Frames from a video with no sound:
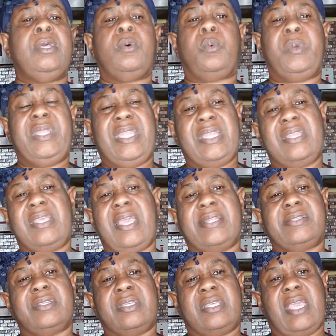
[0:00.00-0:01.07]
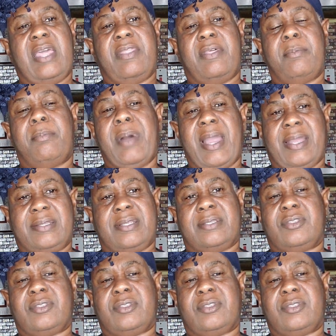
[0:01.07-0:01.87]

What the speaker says: we didn't get to get the mortar.